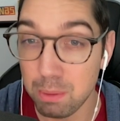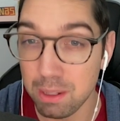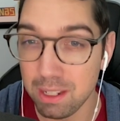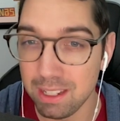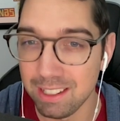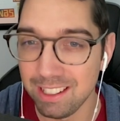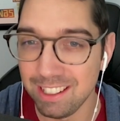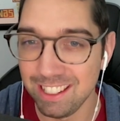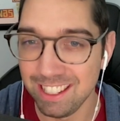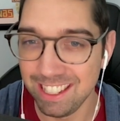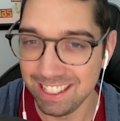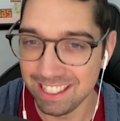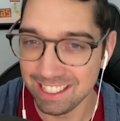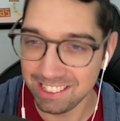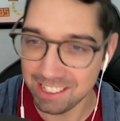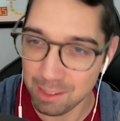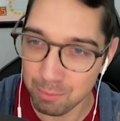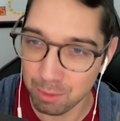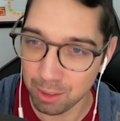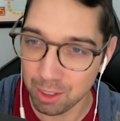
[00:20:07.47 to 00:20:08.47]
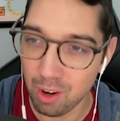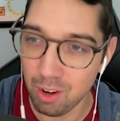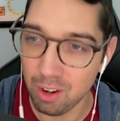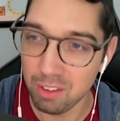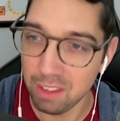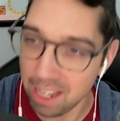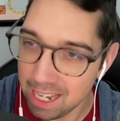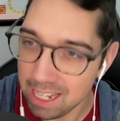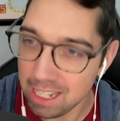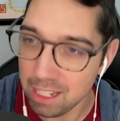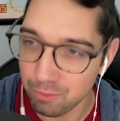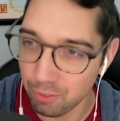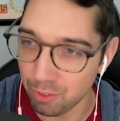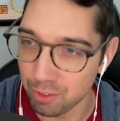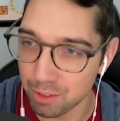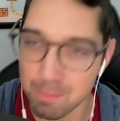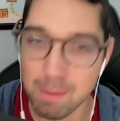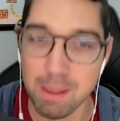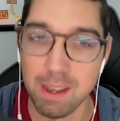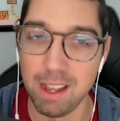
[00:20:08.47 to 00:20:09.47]
But in the same regard, in the
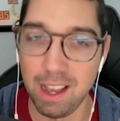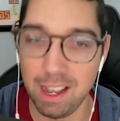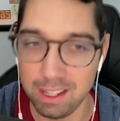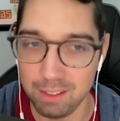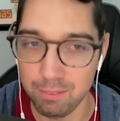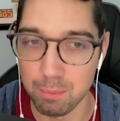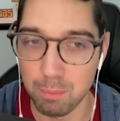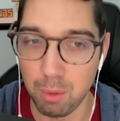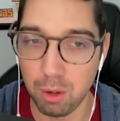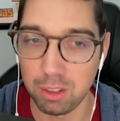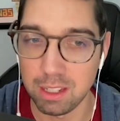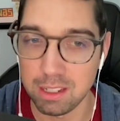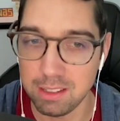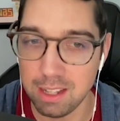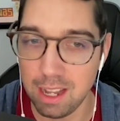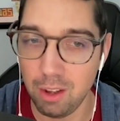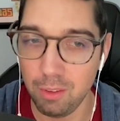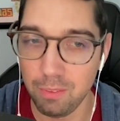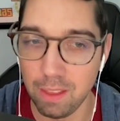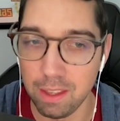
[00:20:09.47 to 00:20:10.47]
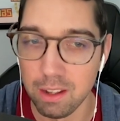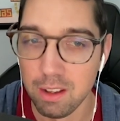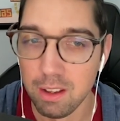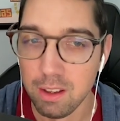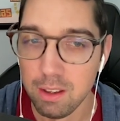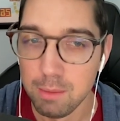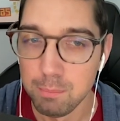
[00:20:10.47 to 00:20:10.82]
81st minute, I even marked it down that